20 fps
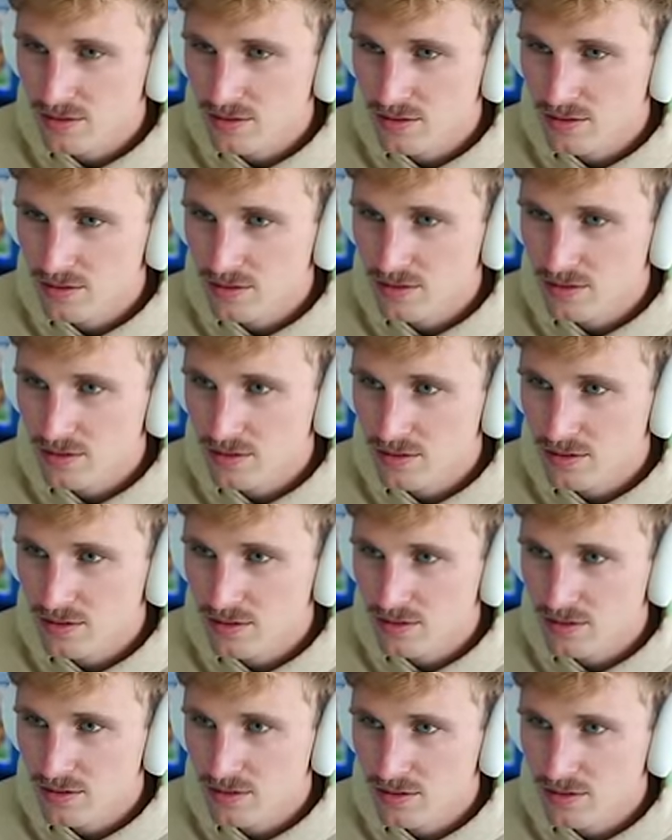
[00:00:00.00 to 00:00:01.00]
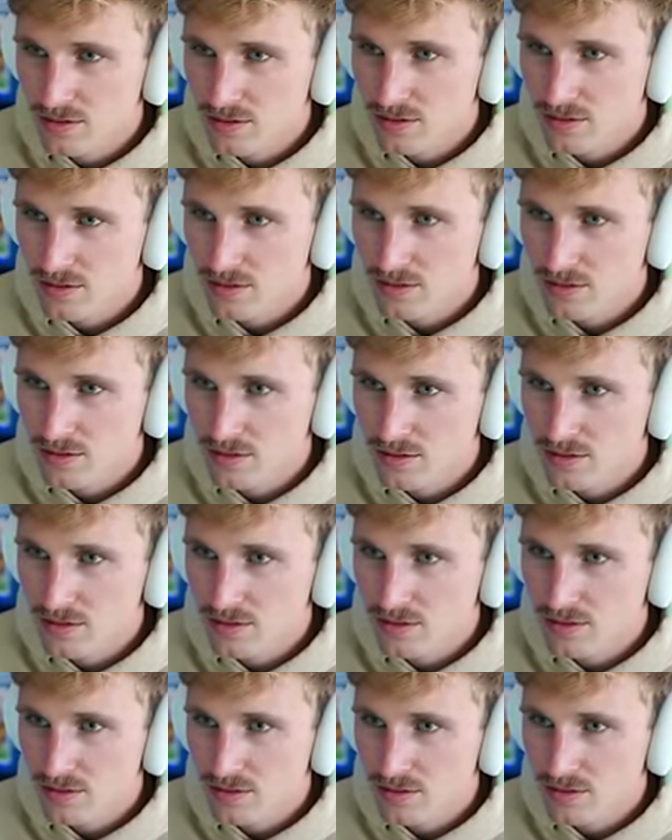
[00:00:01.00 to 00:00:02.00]

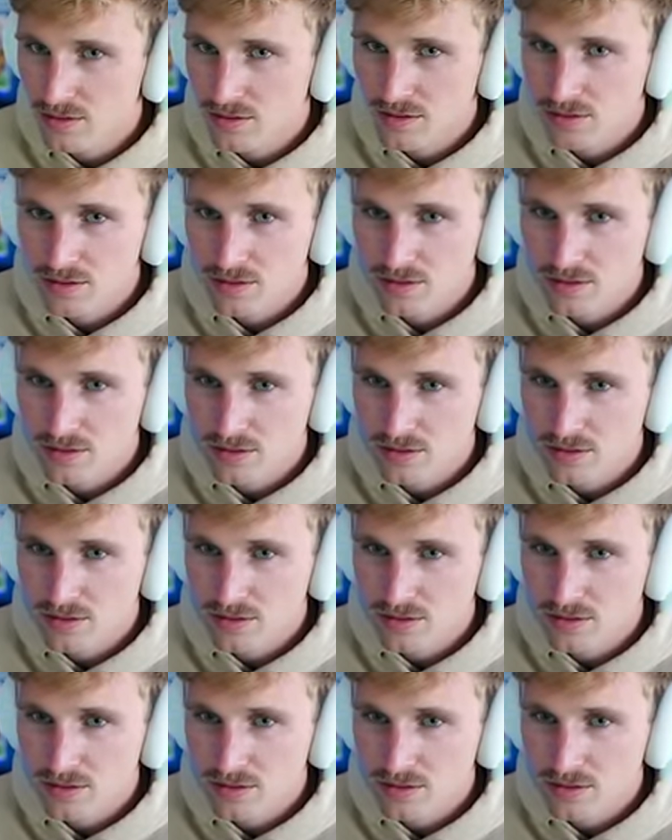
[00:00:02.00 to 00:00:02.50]
(no one is talking)